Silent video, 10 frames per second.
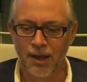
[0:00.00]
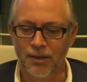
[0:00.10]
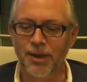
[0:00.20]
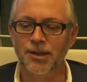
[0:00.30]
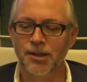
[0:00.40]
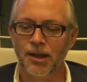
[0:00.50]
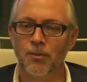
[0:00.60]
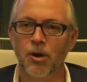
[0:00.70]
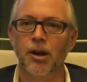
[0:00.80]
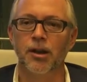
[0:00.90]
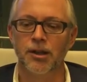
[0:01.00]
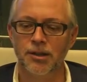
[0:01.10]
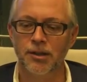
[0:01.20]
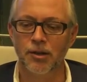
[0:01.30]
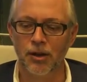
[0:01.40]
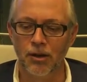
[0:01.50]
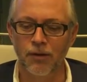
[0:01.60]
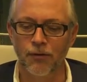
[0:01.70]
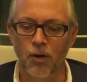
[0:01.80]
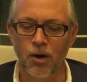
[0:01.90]
In the meantime, we're going to continue to look
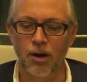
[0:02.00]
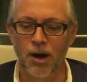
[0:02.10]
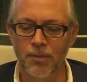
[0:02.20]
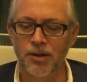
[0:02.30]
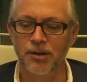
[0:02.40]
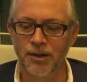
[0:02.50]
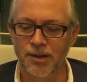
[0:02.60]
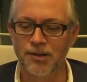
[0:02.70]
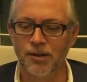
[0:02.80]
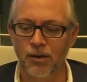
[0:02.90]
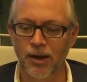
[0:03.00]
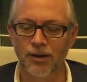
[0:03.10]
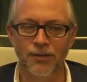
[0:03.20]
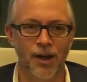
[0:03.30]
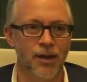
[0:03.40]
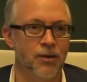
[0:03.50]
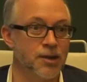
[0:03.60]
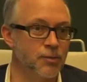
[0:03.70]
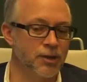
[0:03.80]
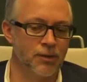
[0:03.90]
for opportunities to create value
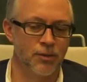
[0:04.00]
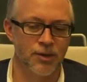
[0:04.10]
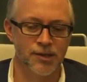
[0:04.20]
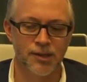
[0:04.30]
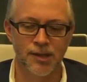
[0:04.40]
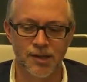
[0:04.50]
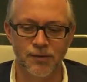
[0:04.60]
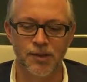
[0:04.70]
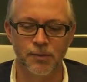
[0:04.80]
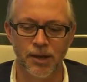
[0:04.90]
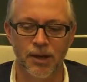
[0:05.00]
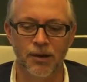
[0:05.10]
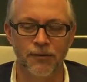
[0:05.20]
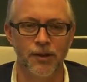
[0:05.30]
as we did with the successful spin out of